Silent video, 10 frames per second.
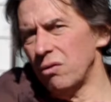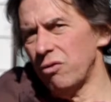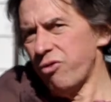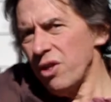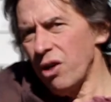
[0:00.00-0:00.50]

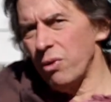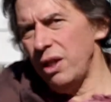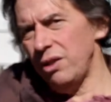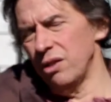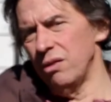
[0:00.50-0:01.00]
for no
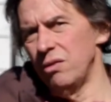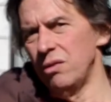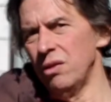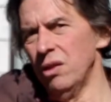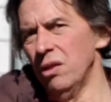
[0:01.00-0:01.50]
reason.
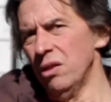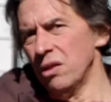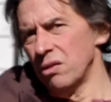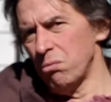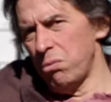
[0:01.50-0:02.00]

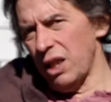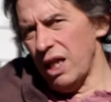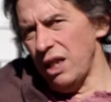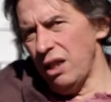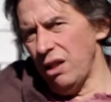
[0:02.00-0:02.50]

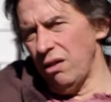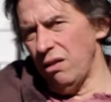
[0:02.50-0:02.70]
Bloody.